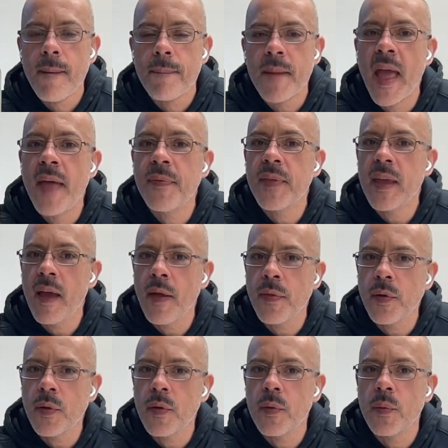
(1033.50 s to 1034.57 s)
And the
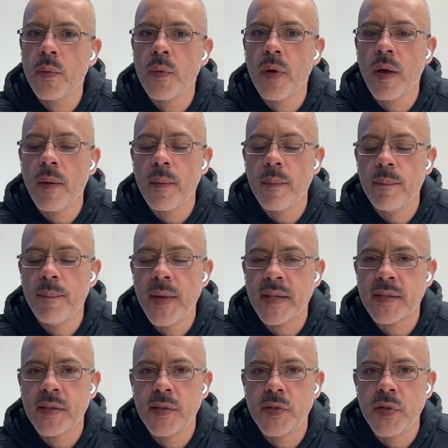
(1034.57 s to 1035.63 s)
other
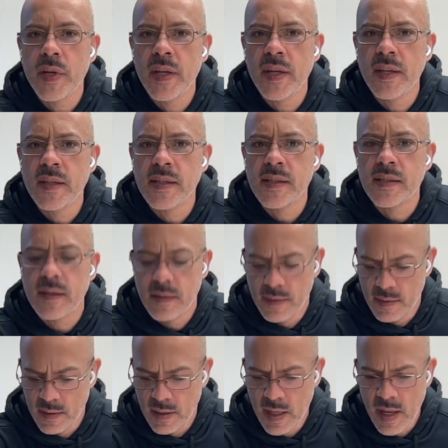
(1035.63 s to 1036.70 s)
message is,
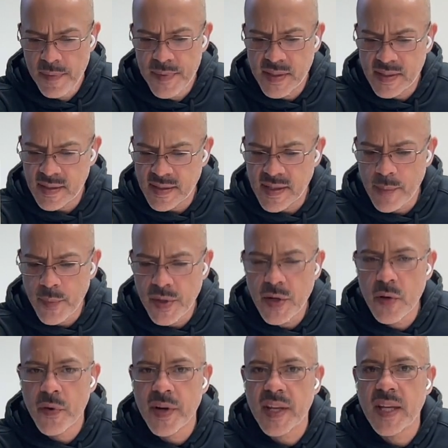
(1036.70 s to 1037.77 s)
this is someone
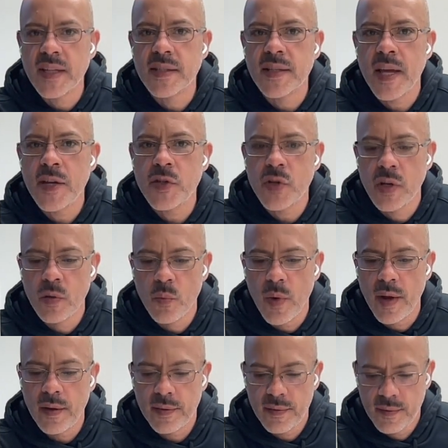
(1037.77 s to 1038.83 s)
you're in contention
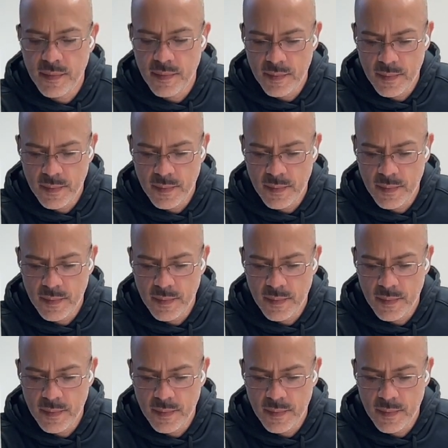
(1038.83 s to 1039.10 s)
with.